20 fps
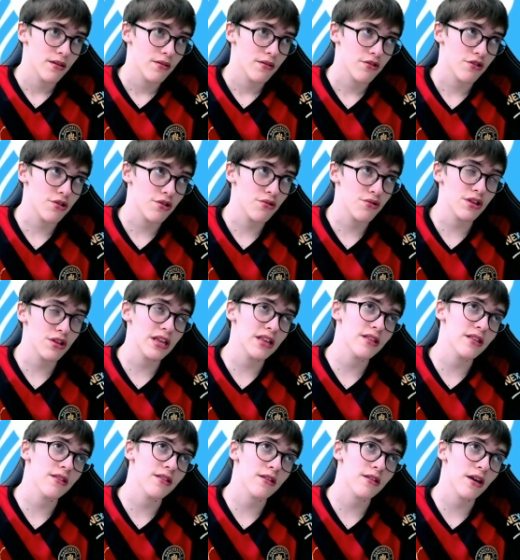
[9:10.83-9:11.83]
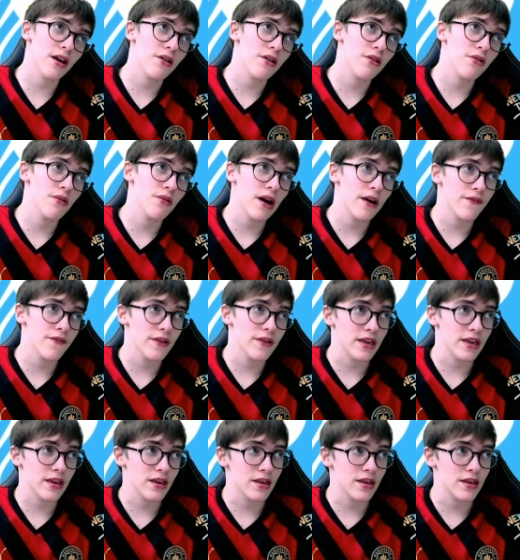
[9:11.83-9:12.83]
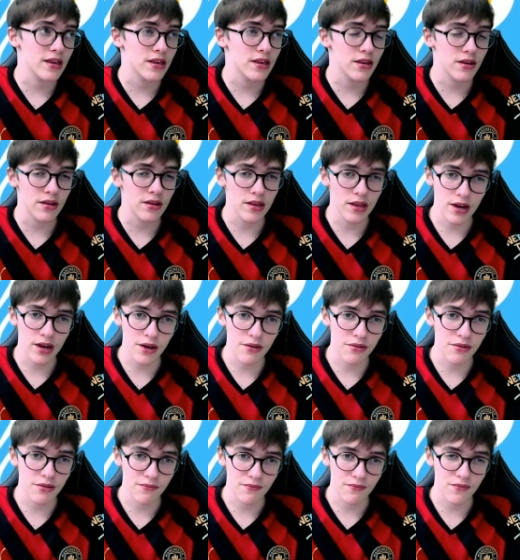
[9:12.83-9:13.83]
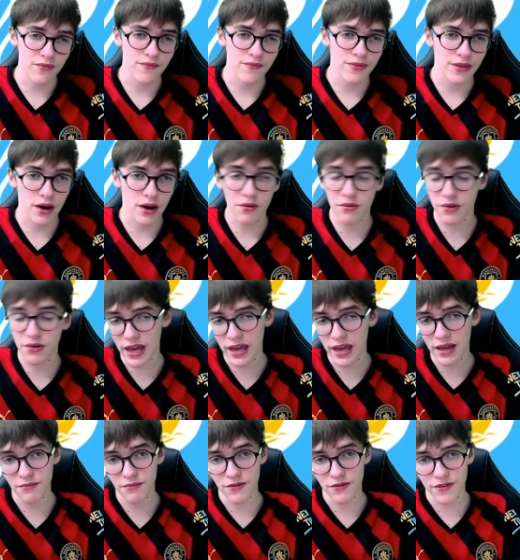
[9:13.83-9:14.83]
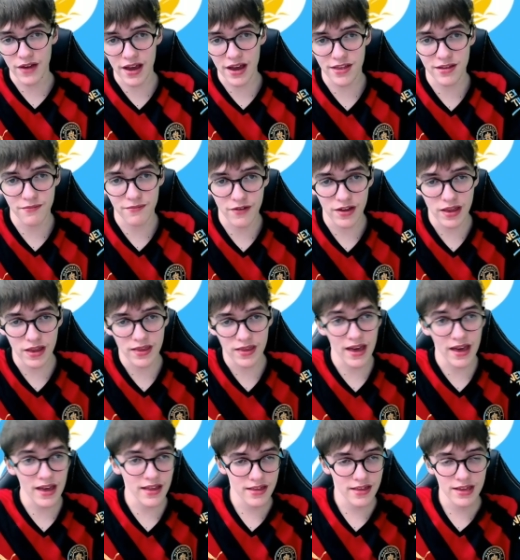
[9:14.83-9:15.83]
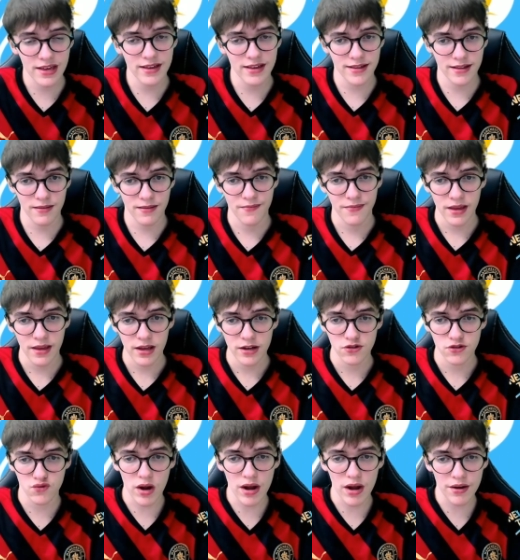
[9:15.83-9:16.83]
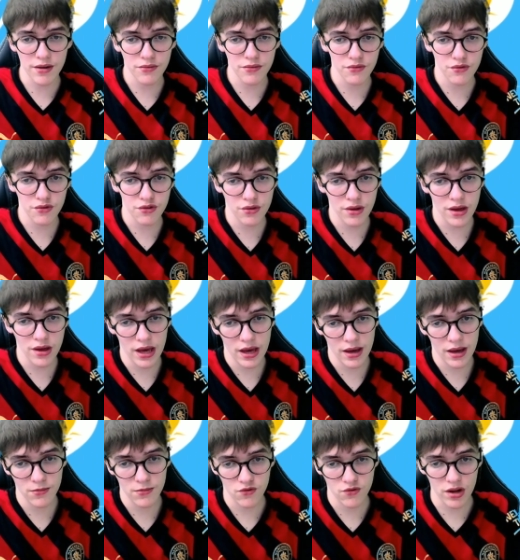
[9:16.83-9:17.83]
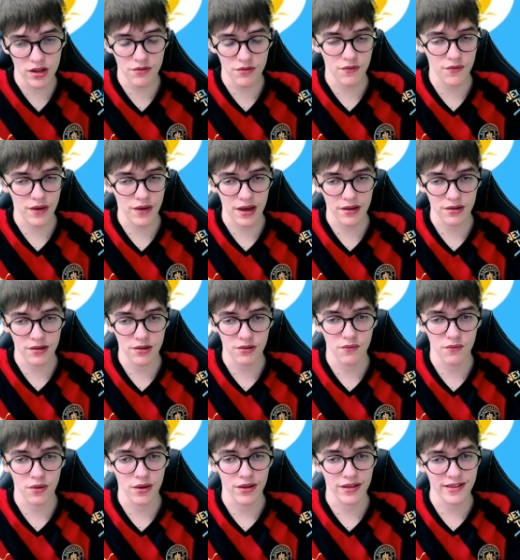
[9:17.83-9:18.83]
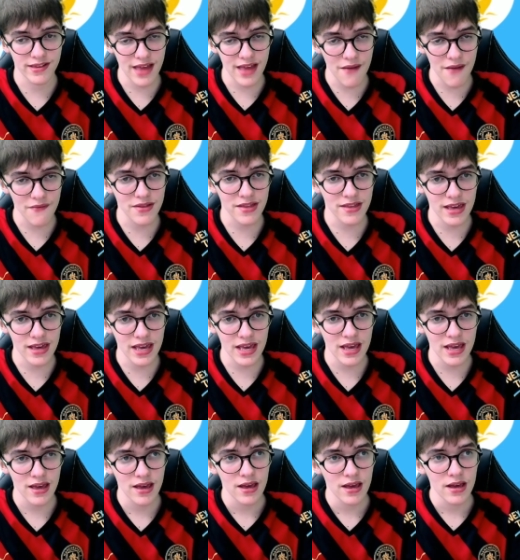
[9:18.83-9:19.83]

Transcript: Two seasons ago, I think you know the, the whole game with Aston Villa that season Trials um, transfer value was 70.